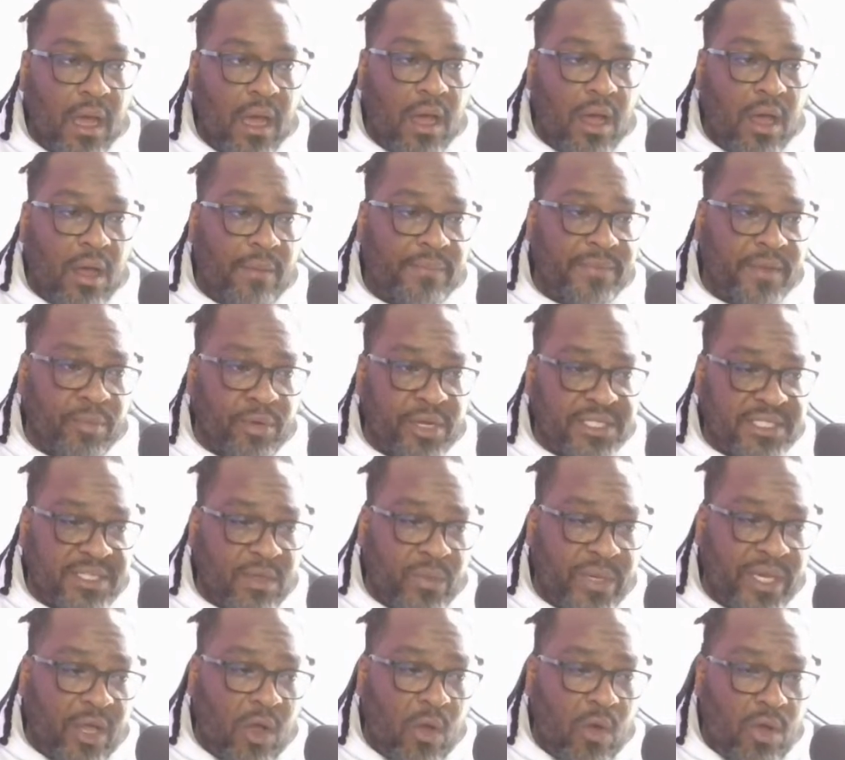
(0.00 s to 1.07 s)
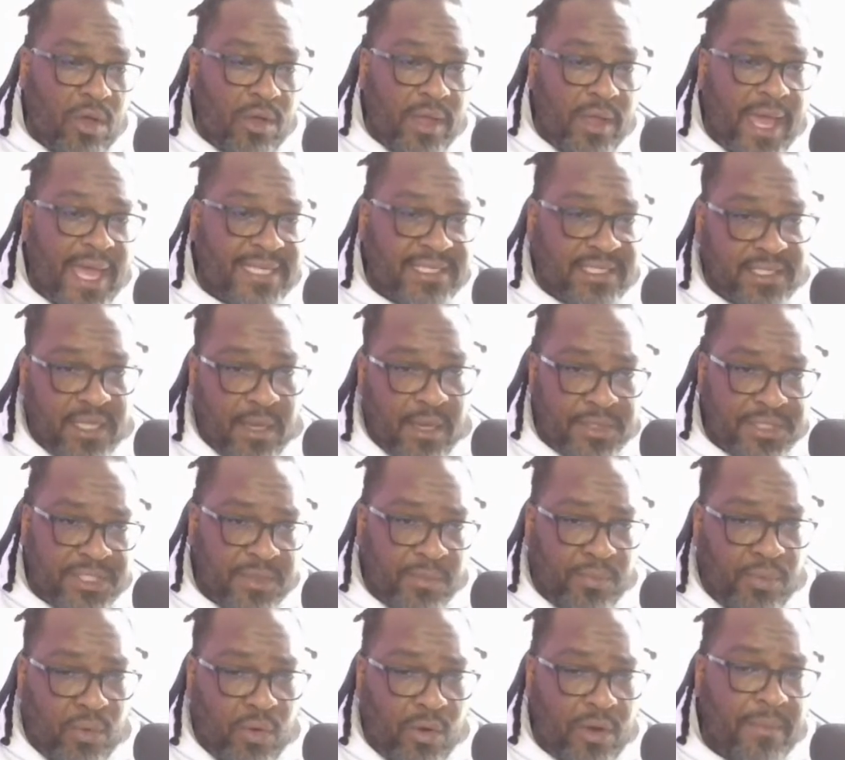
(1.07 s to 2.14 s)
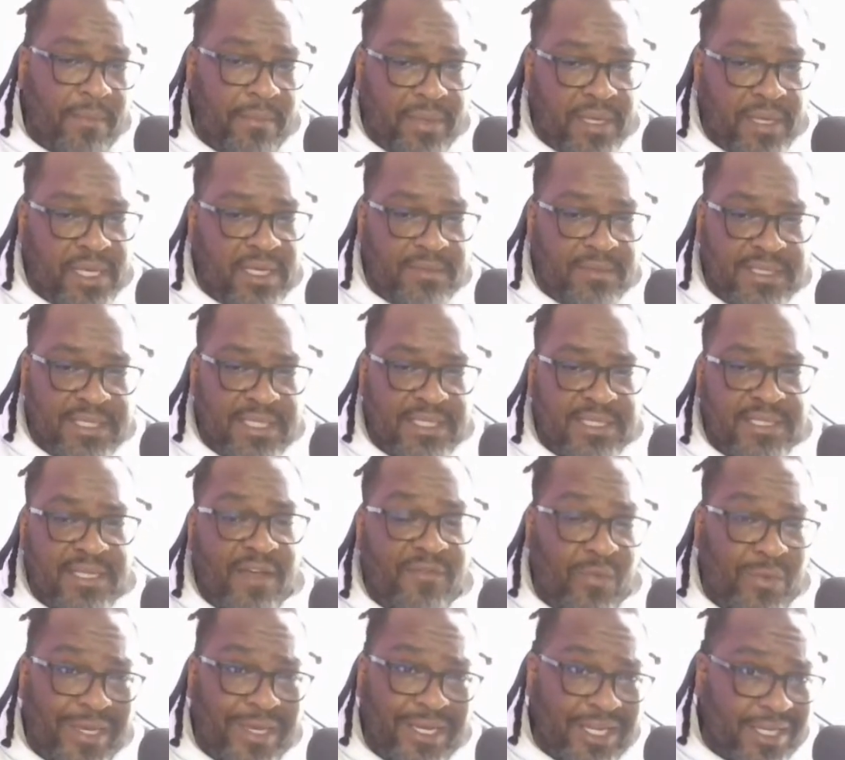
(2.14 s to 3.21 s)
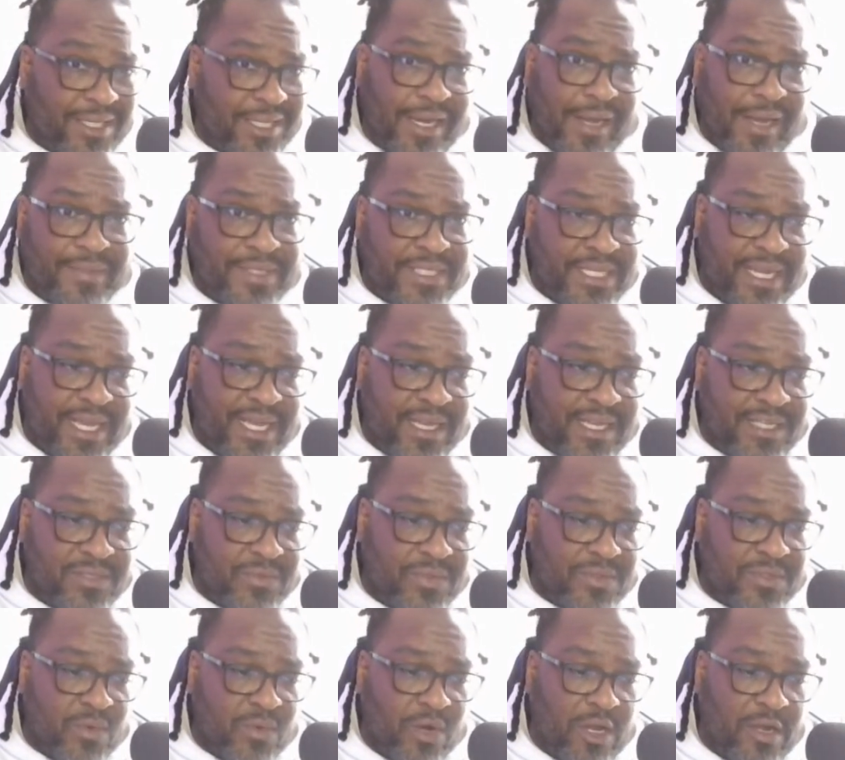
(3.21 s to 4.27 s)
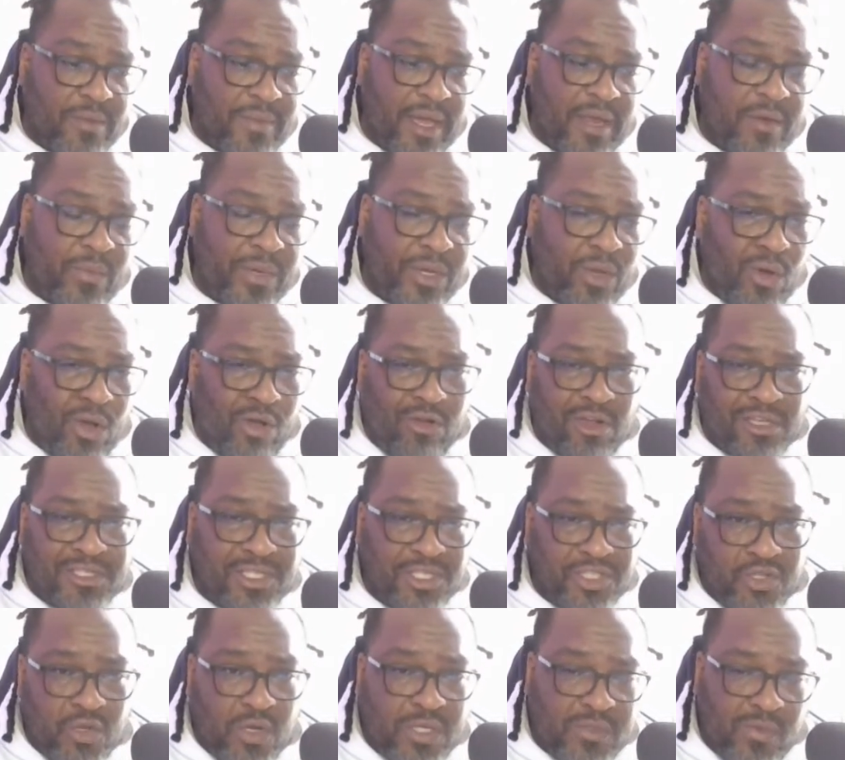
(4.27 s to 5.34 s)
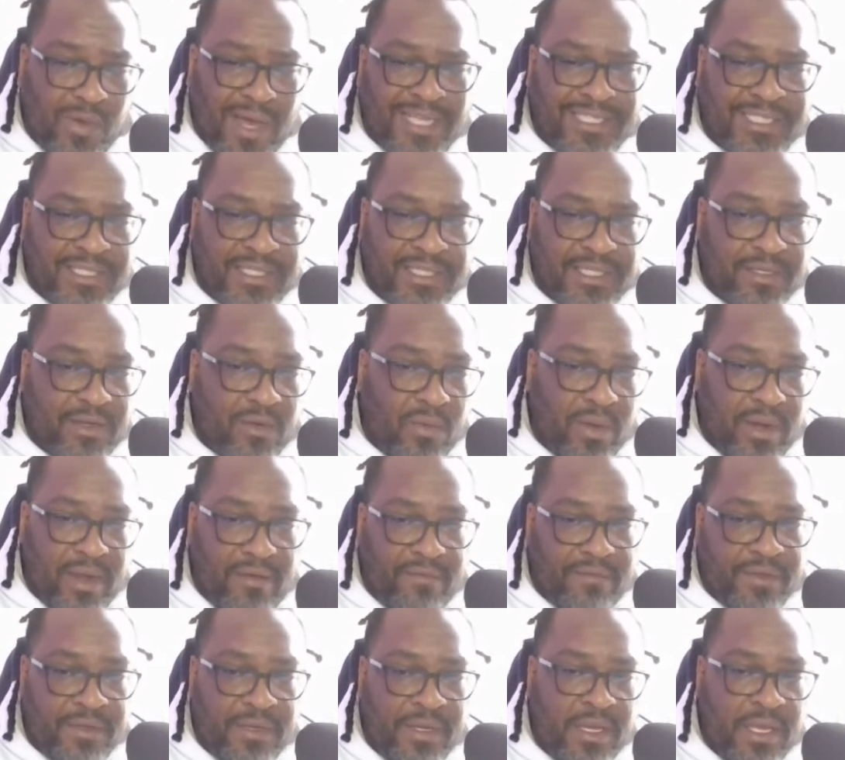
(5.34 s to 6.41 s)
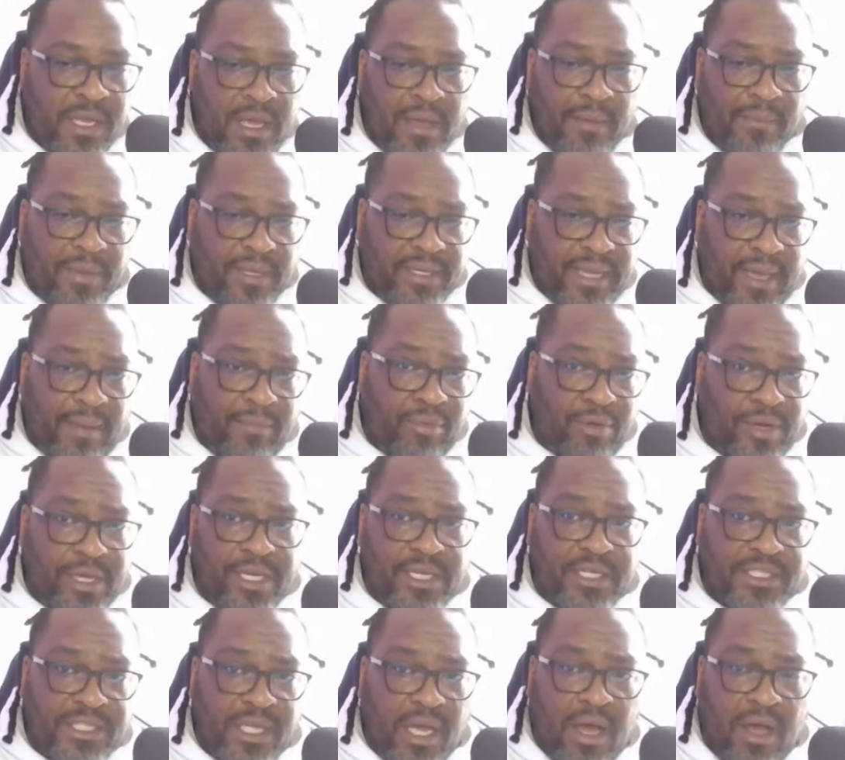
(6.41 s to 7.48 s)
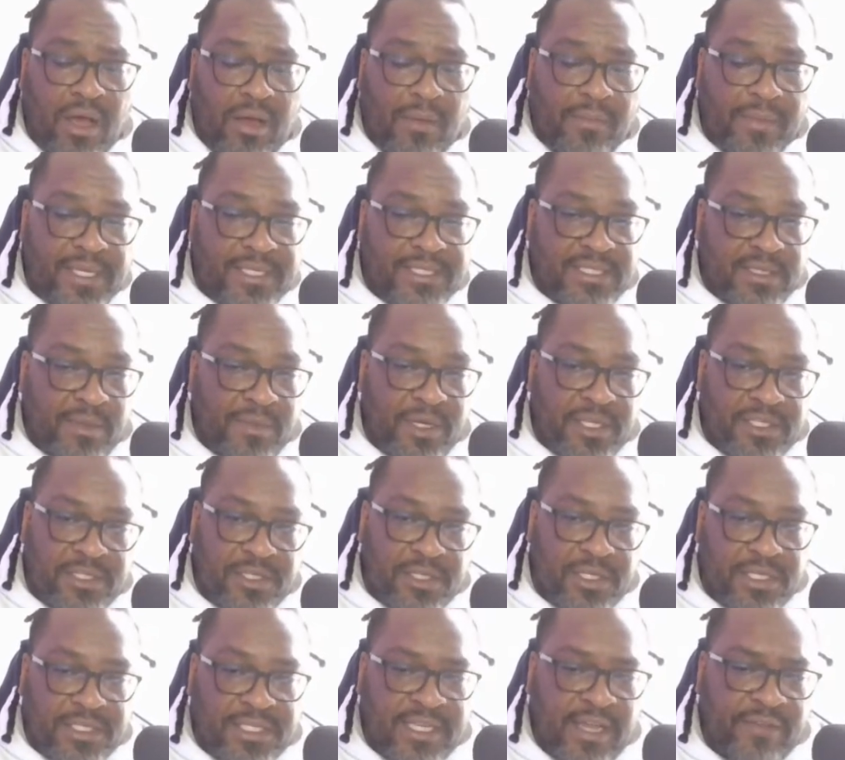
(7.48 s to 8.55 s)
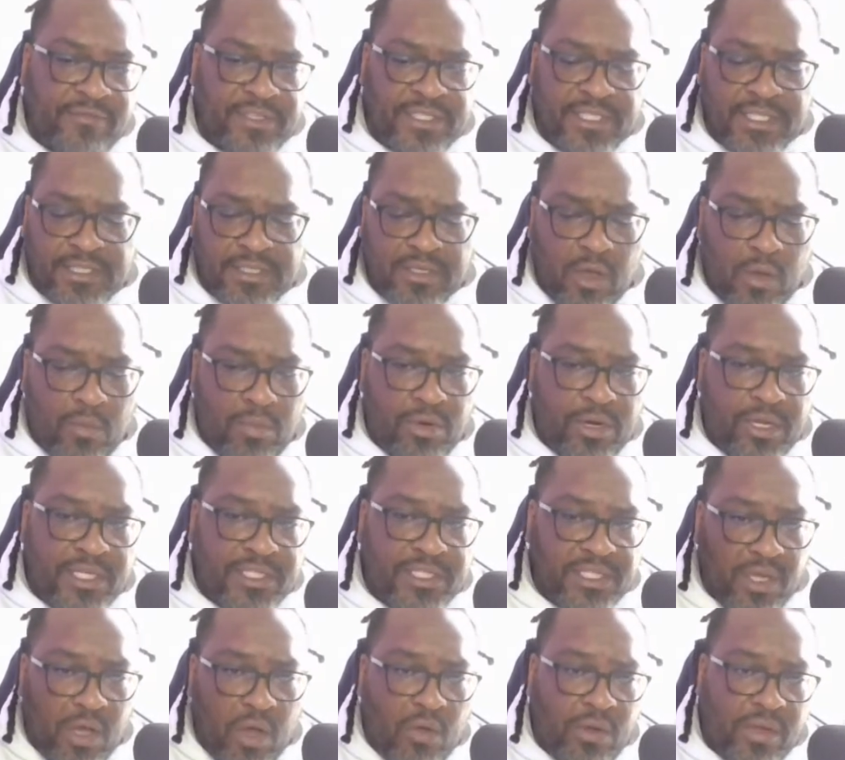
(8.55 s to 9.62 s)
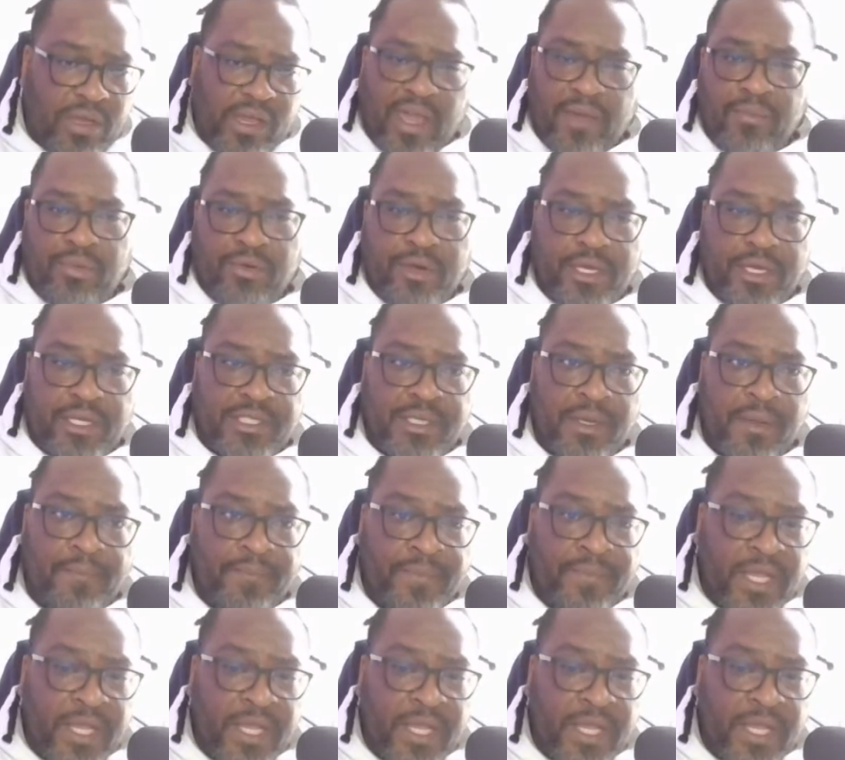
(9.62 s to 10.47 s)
The bridge that we go on has double support beams. The stuff, we looked it up today because we was worried about it. We go across the George Washington or whatever. But that bridge is similar to the San Francisco Bridge, the Golden Gate Bridge.